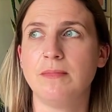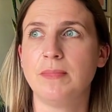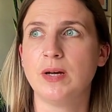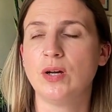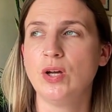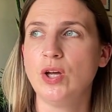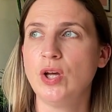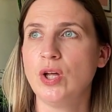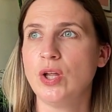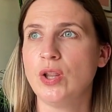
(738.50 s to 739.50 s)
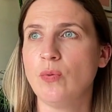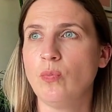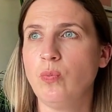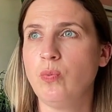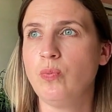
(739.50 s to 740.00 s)
But
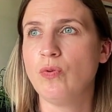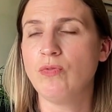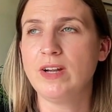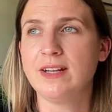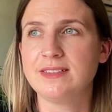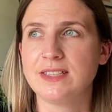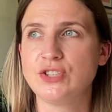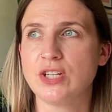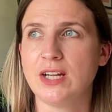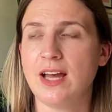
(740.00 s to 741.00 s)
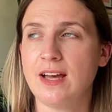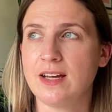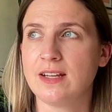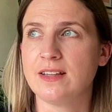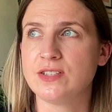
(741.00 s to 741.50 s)
the realization I
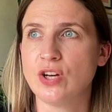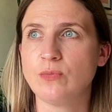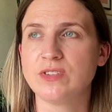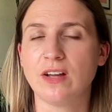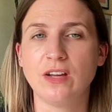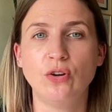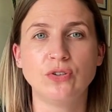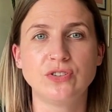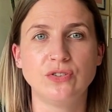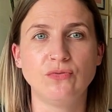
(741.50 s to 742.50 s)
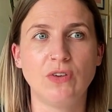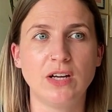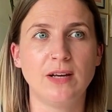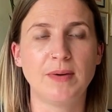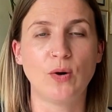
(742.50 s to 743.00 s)
had at the time was that I got to
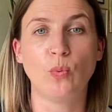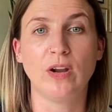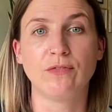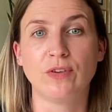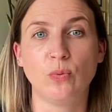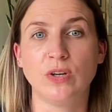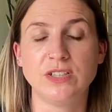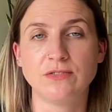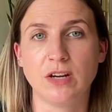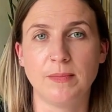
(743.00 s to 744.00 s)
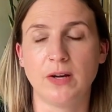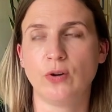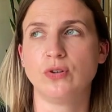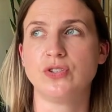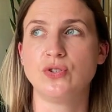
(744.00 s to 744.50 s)
write about whatever I wanted to write about.
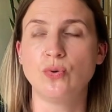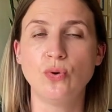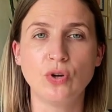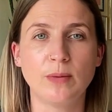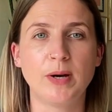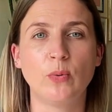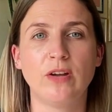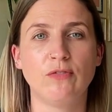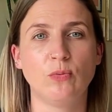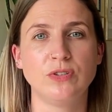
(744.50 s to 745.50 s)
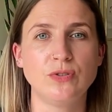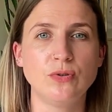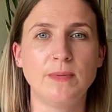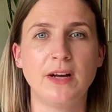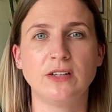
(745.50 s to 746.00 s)
I got to talk about whatever I wanted to
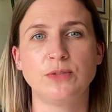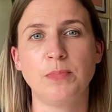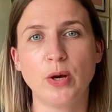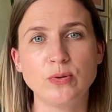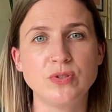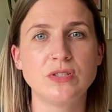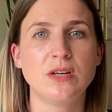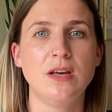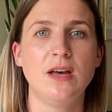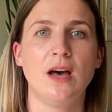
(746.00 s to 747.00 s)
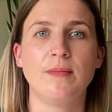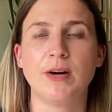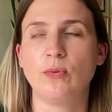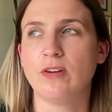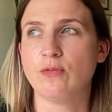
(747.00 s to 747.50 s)
talk about. I got to post
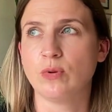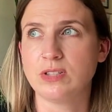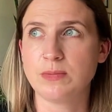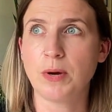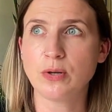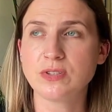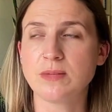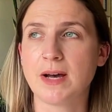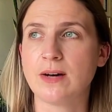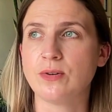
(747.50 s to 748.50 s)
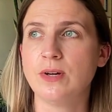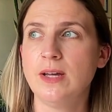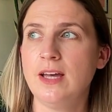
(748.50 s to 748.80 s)
about whatever I wanted to post about.